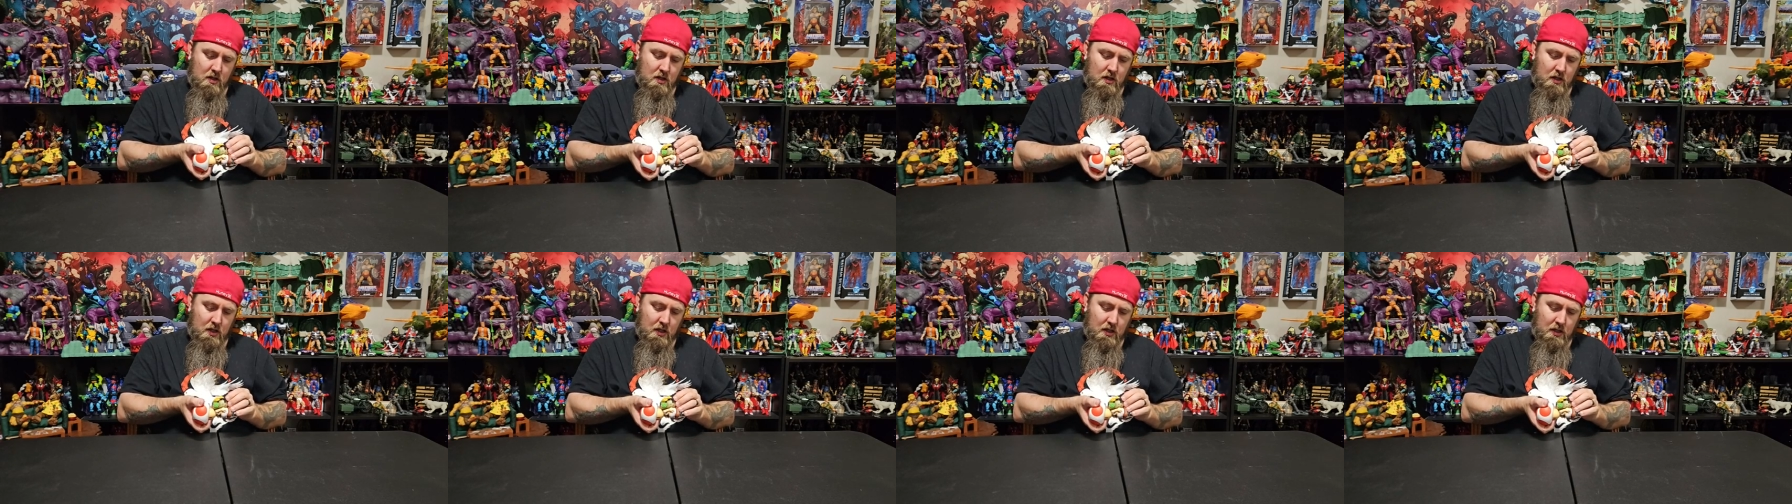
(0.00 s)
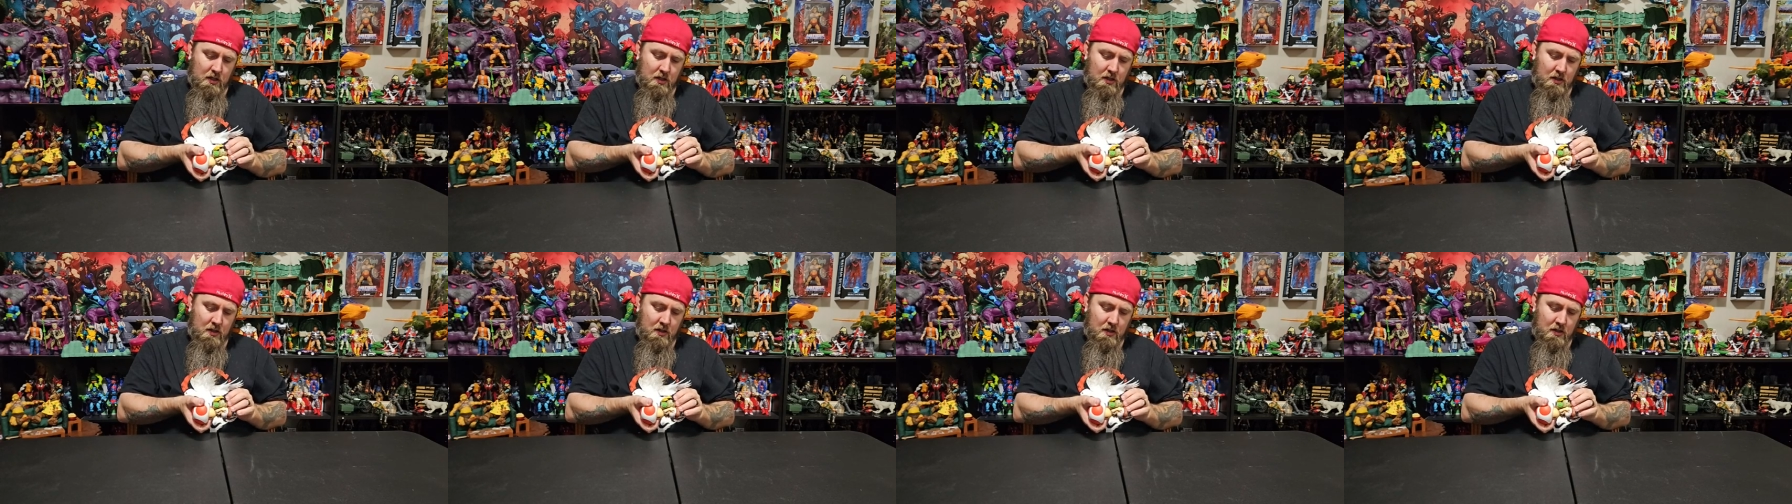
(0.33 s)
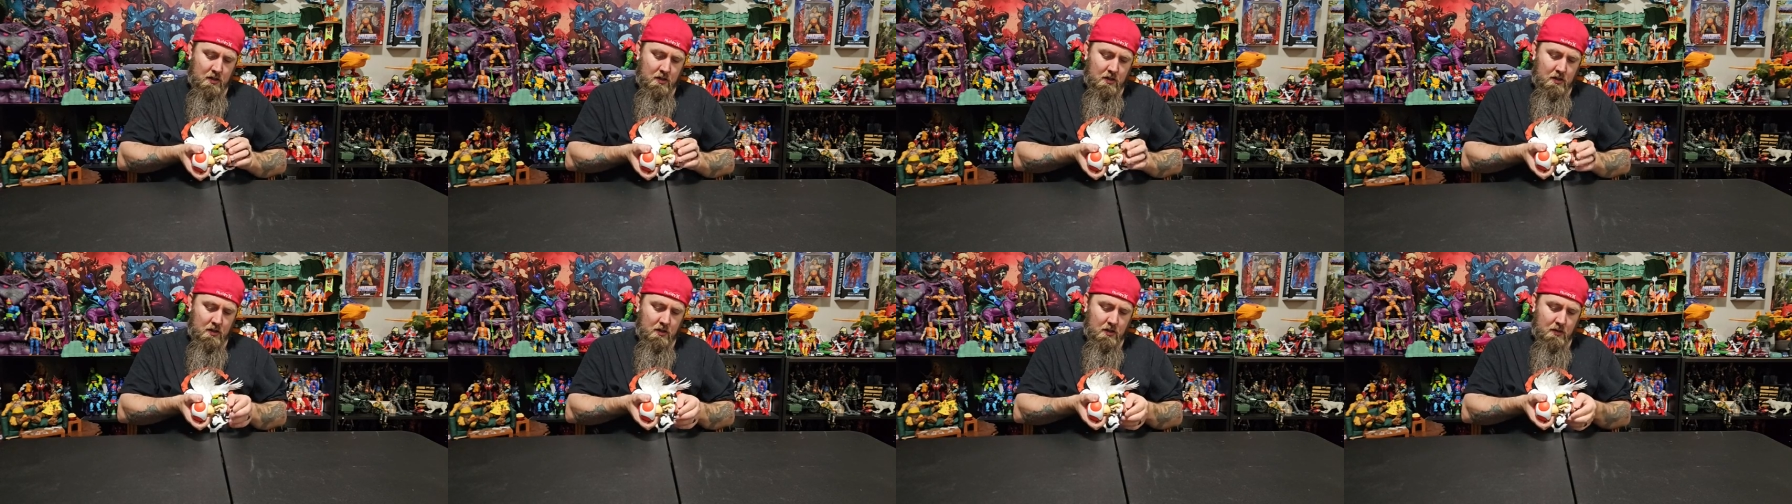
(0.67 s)

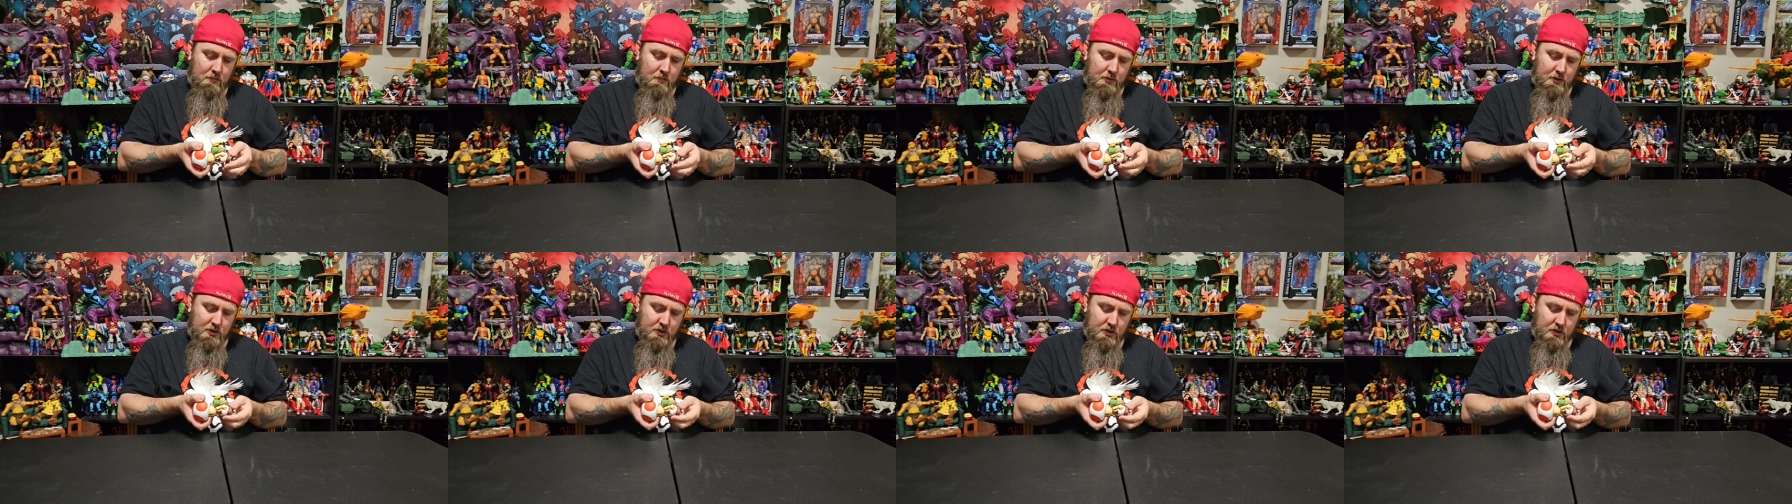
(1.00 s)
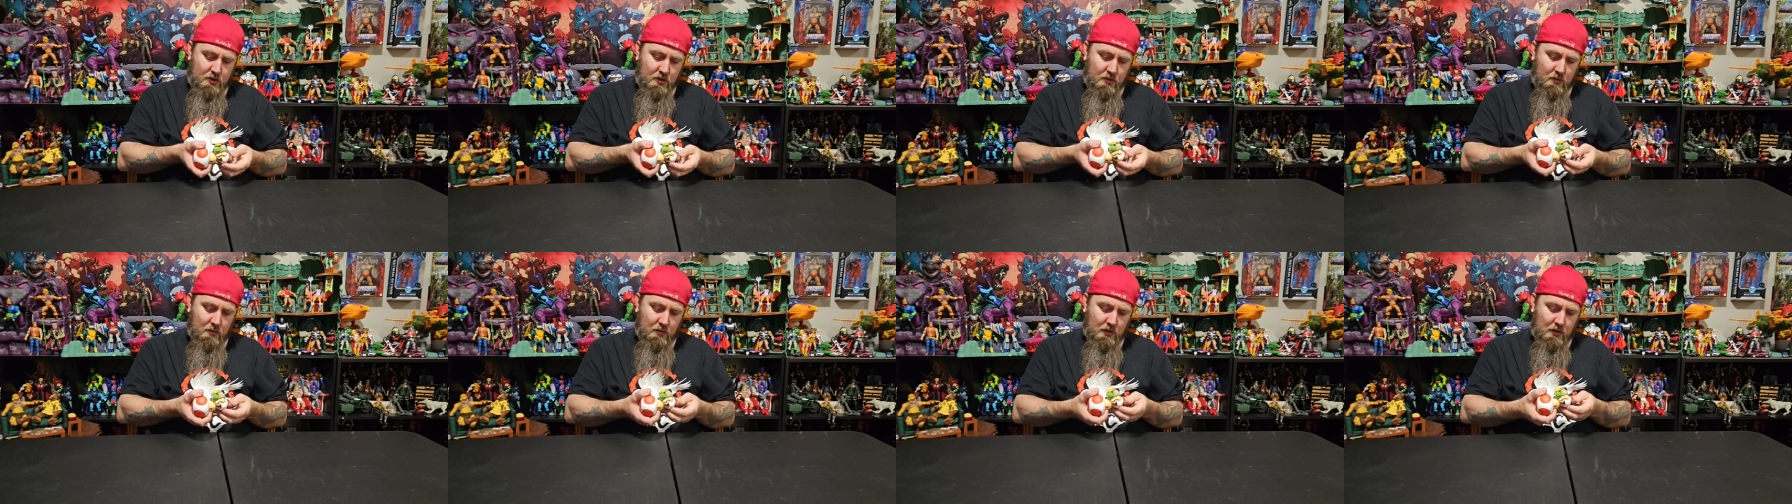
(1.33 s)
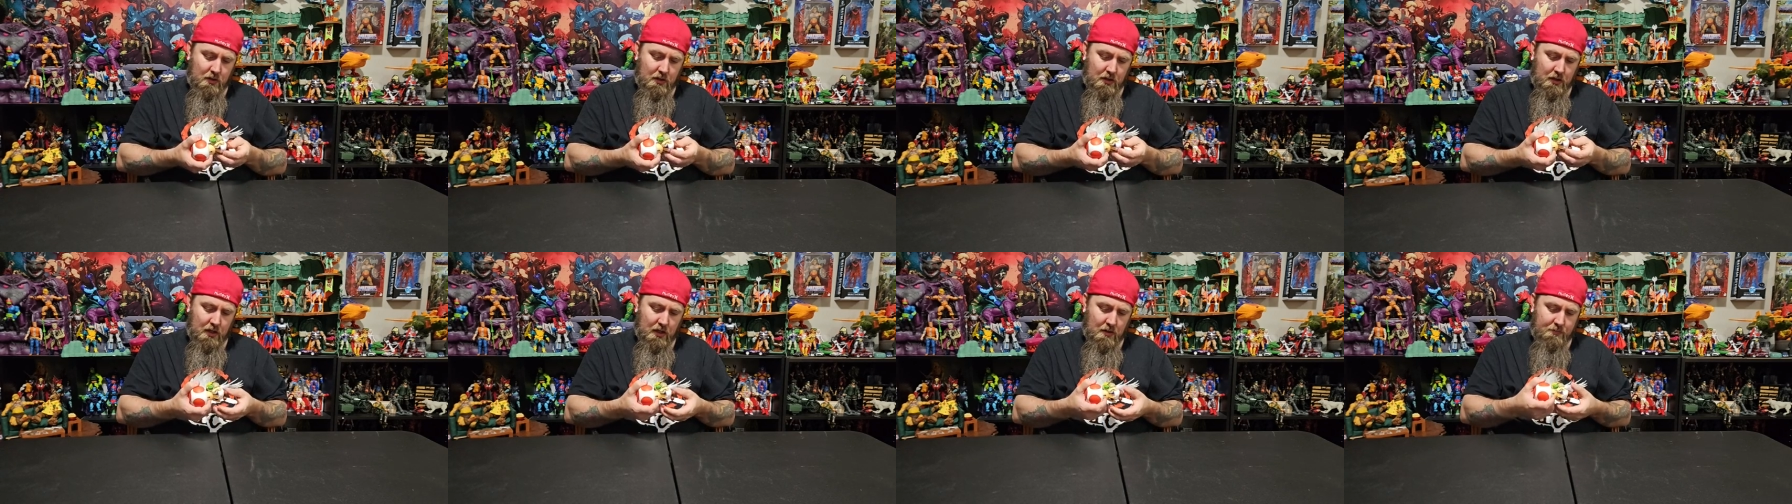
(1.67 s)
But you know
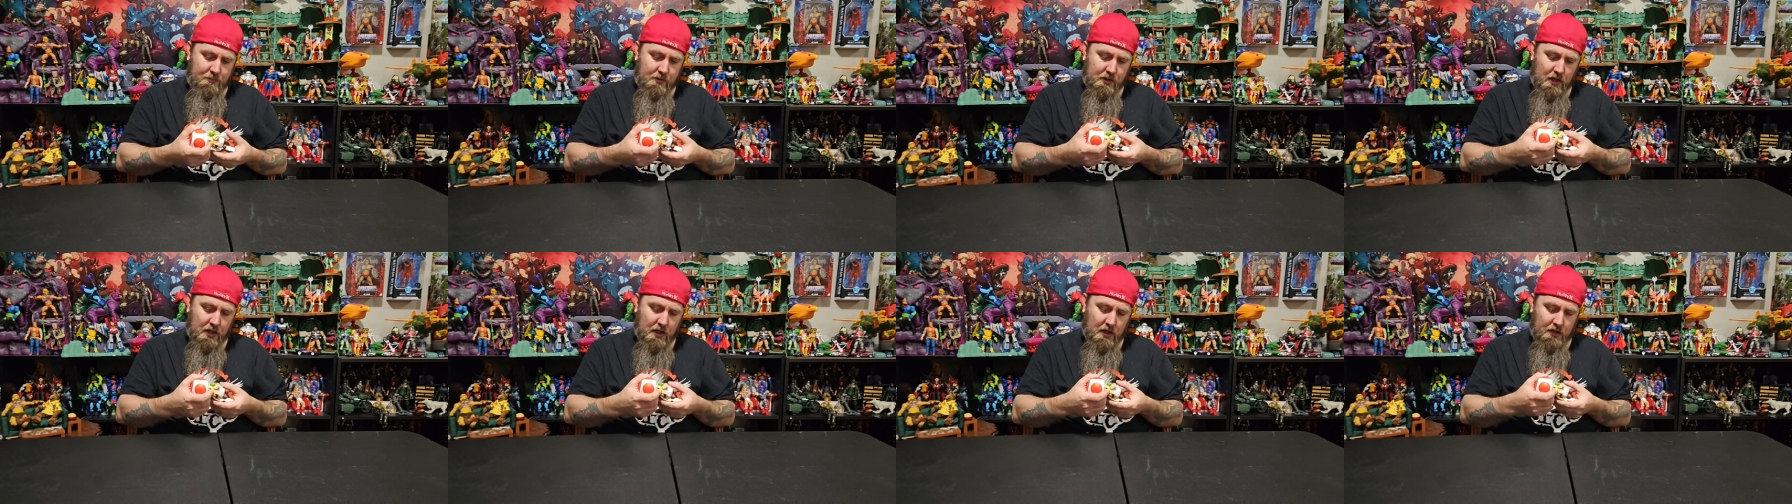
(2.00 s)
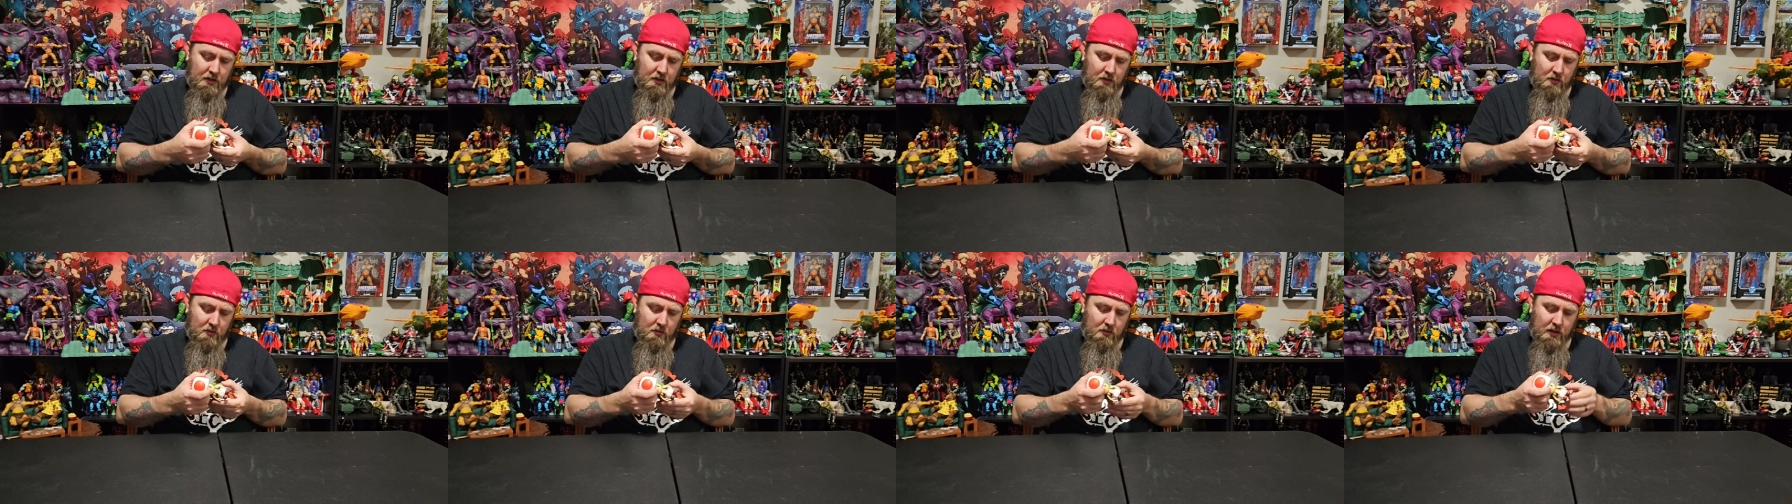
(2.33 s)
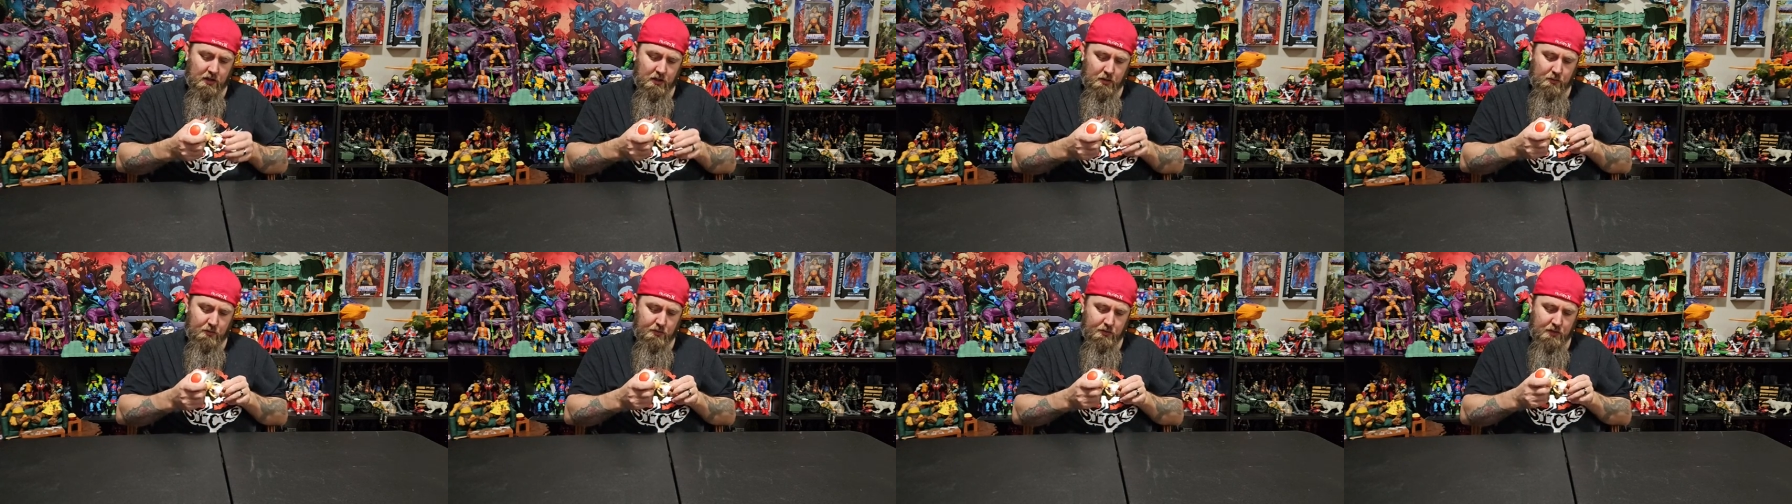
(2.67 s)
what? I'm kind of
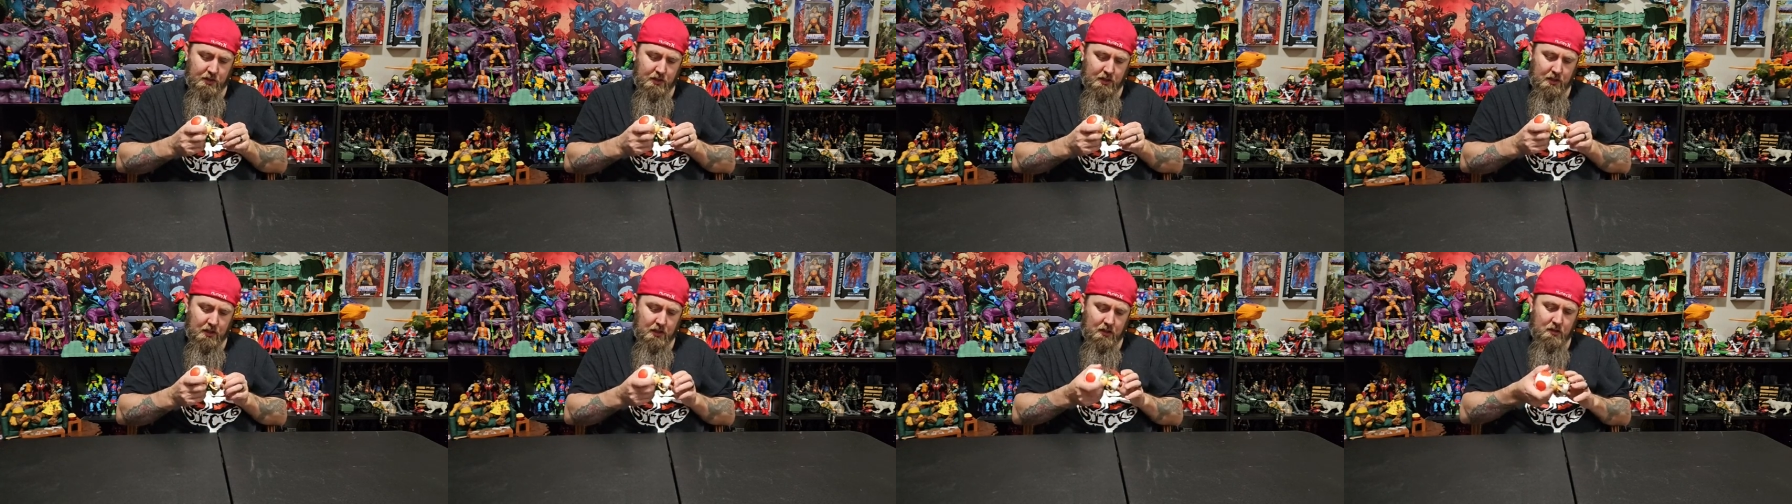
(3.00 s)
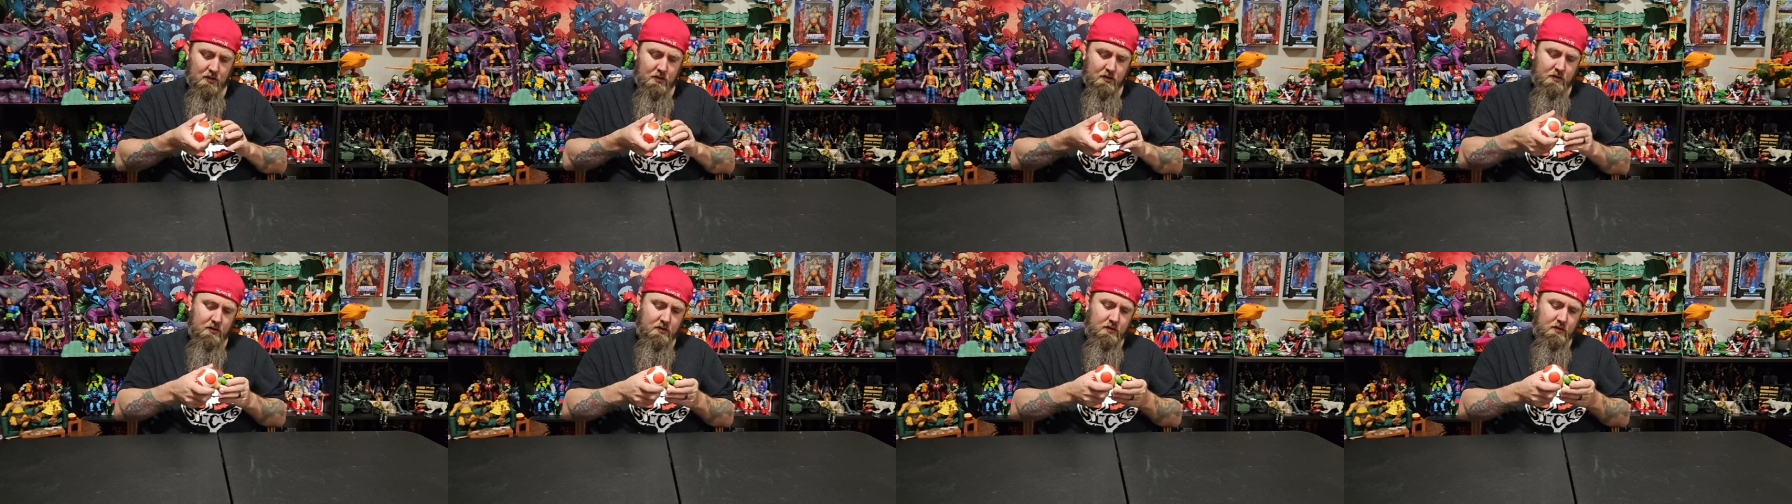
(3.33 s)
okay with that.